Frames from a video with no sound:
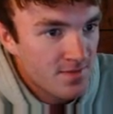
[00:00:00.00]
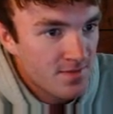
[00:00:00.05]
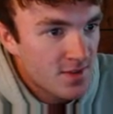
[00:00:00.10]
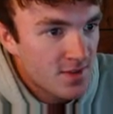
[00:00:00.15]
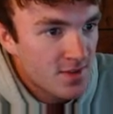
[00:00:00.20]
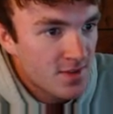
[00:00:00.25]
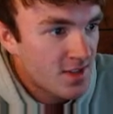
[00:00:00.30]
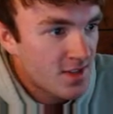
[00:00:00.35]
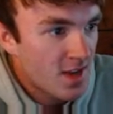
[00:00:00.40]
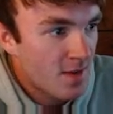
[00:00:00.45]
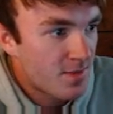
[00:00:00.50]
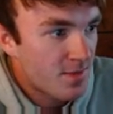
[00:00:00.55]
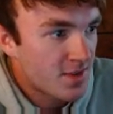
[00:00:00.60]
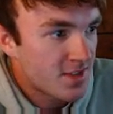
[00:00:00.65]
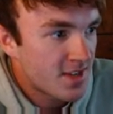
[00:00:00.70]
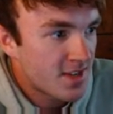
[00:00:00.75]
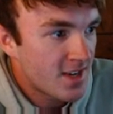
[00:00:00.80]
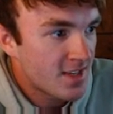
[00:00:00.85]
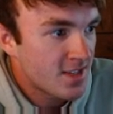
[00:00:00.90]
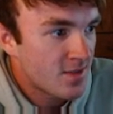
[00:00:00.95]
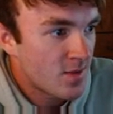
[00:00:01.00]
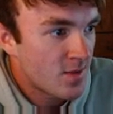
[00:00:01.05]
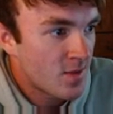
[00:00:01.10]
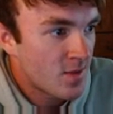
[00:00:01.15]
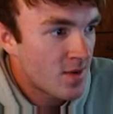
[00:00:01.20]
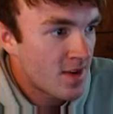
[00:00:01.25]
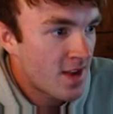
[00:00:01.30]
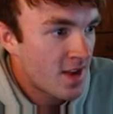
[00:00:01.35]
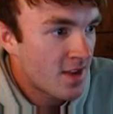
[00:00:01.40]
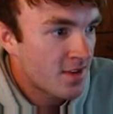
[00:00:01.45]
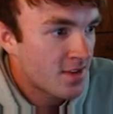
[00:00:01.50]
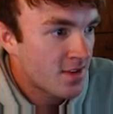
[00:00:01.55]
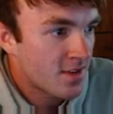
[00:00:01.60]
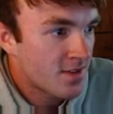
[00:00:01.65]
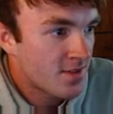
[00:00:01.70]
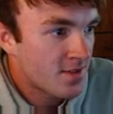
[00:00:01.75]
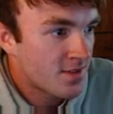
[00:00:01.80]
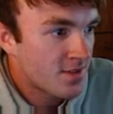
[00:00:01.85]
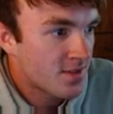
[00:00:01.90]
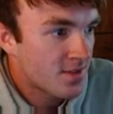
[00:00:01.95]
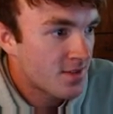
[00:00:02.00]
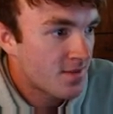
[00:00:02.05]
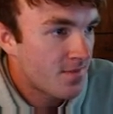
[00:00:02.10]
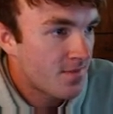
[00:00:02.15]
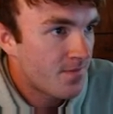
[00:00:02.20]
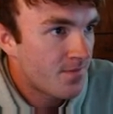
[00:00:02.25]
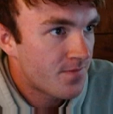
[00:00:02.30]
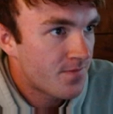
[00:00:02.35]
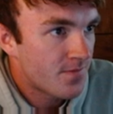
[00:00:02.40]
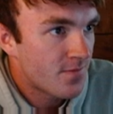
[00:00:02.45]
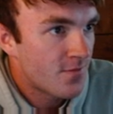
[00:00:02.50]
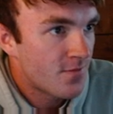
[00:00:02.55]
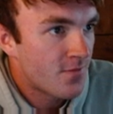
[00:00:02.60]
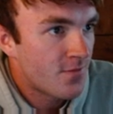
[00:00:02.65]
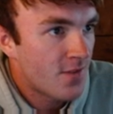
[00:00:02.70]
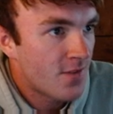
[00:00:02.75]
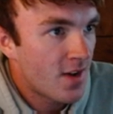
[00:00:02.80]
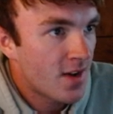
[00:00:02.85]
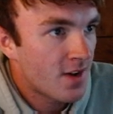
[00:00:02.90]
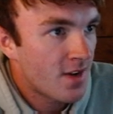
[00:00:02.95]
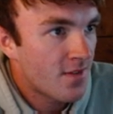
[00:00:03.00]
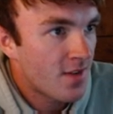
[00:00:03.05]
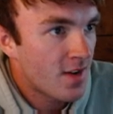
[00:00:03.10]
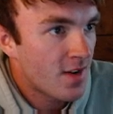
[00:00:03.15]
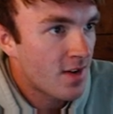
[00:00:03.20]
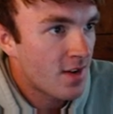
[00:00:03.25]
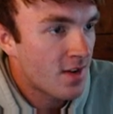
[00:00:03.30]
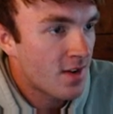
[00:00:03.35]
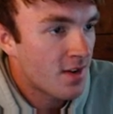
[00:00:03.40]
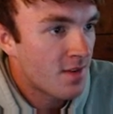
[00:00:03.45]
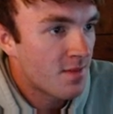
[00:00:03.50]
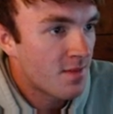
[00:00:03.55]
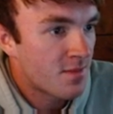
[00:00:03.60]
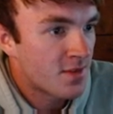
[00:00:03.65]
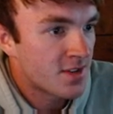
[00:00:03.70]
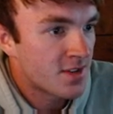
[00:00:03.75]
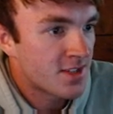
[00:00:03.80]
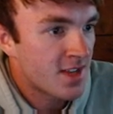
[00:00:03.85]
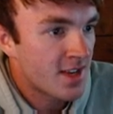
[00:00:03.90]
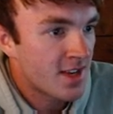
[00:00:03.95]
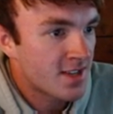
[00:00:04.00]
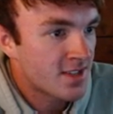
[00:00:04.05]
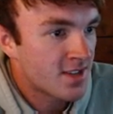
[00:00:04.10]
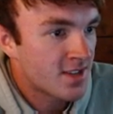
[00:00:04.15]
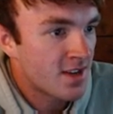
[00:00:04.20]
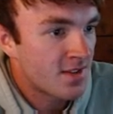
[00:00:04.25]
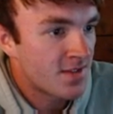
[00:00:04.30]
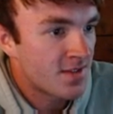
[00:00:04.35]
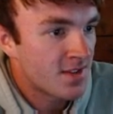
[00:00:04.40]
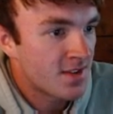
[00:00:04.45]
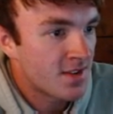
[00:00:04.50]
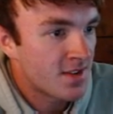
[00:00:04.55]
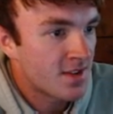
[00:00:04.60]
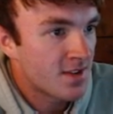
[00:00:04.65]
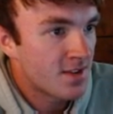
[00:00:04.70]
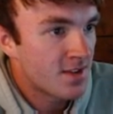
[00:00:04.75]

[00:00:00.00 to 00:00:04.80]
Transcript: See how precisely we run down to those? Very, very precise stuff here.